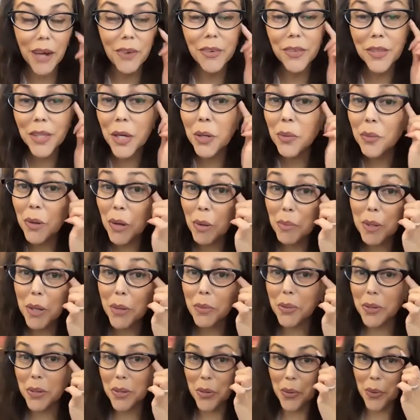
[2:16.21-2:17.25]
Everything will
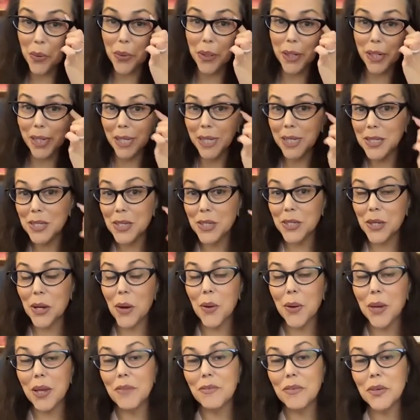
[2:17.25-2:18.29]
be recorded.
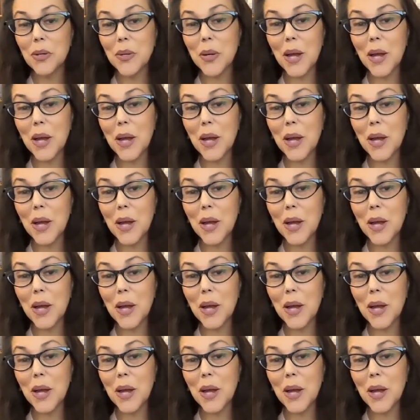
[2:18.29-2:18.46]
So if